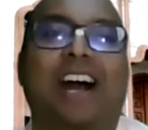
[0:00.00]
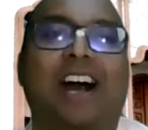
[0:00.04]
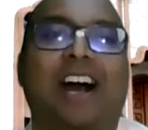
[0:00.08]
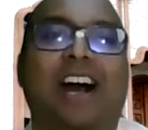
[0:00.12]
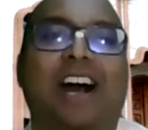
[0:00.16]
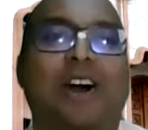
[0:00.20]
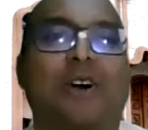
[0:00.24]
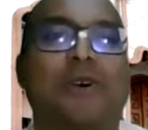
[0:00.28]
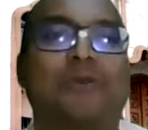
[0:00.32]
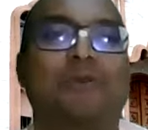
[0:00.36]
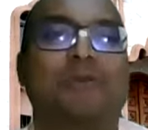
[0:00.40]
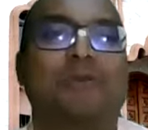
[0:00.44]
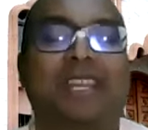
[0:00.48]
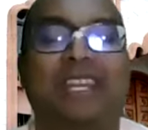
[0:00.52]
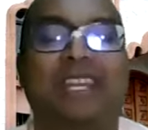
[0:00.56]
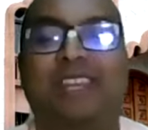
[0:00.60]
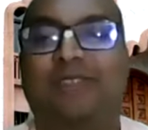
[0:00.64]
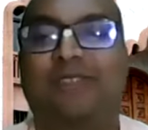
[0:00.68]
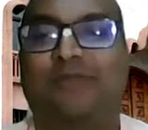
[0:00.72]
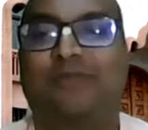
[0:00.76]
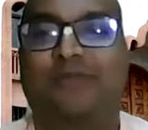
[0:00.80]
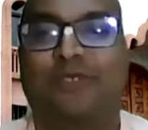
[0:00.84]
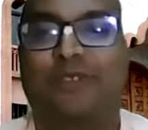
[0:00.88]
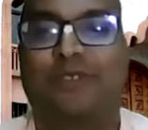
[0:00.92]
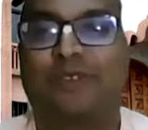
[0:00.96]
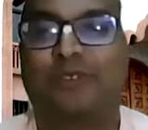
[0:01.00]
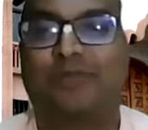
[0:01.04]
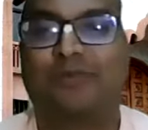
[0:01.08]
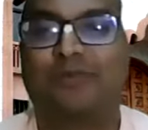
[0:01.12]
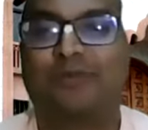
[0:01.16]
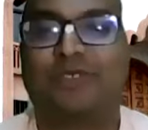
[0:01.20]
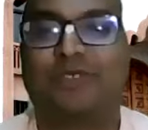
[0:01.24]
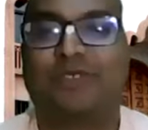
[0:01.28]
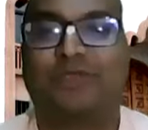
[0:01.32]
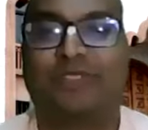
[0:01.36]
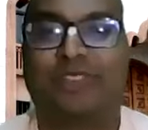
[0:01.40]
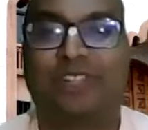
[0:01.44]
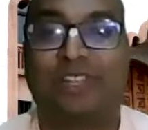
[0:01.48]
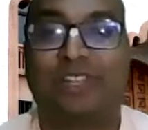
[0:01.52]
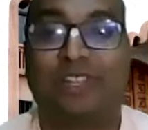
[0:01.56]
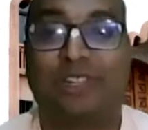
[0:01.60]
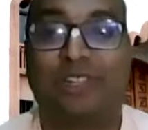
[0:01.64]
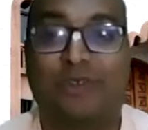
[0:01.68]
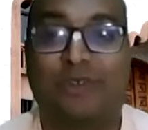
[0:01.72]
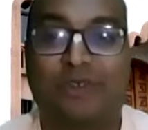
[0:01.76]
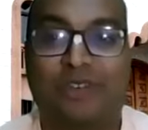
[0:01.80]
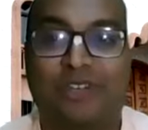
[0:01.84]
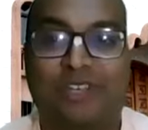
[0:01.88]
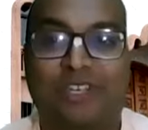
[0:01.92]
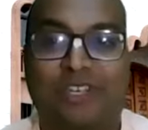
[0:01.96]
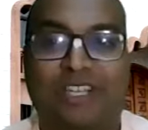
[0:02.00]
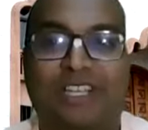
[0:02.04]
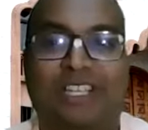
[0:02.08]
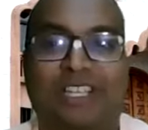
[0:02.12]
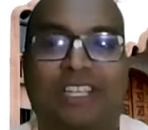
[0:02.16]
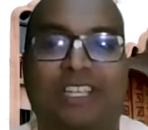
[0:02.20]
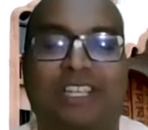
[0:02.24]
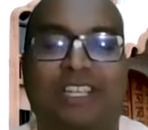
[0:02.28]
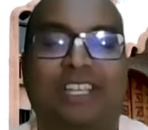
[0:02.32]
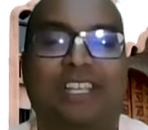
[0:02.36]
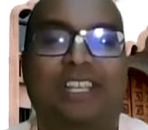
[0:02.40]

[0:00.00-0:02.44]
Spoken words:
How many forms of the Lord